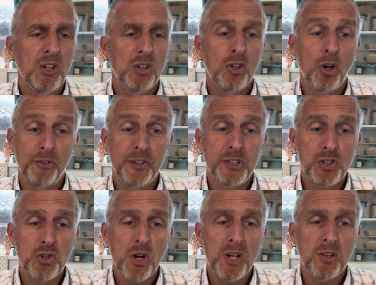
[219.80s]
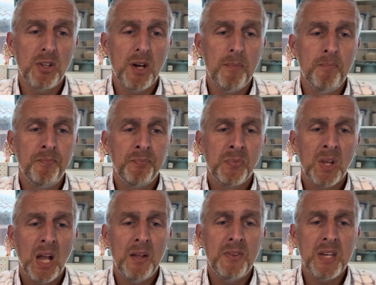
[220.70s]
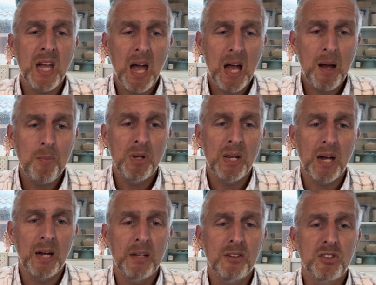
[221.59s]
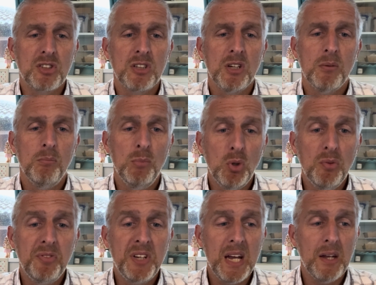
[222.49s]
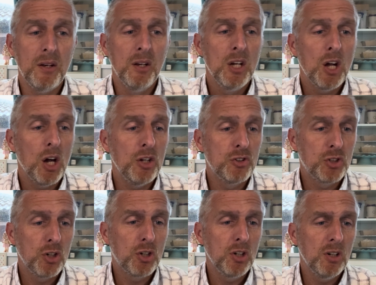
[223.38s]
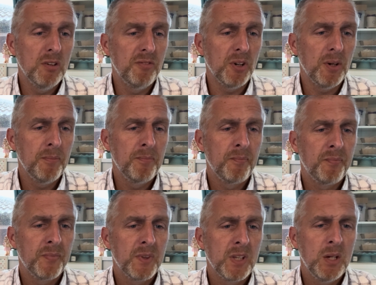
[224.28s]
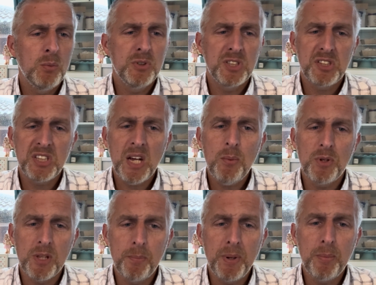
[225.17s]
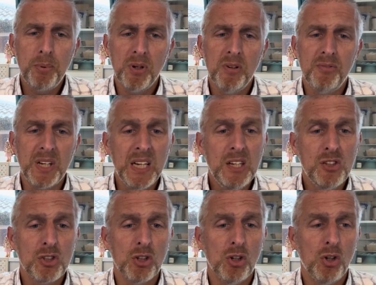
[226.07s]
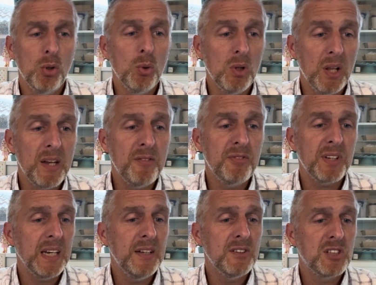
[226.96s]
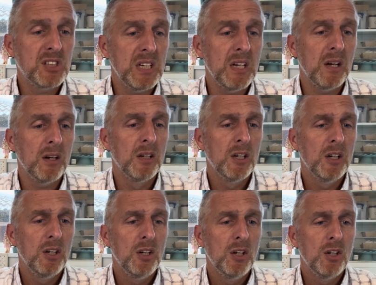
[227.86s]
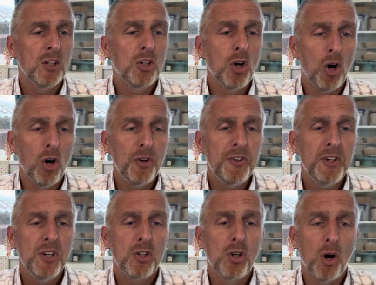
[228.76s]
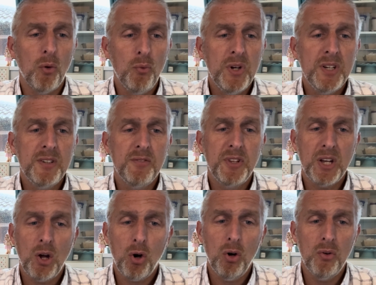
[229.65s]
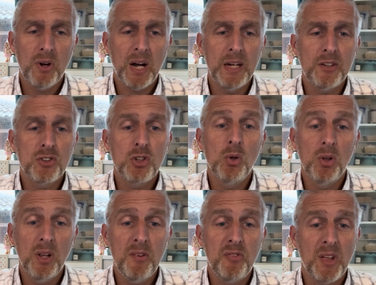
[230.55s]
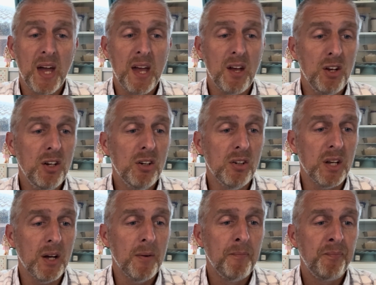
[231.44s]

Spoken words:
God destroyed them, and the Ammonites moved in and took over. It was the same with the people of Esau who lived in Seir. God got rid of the Horites who lived there earlier,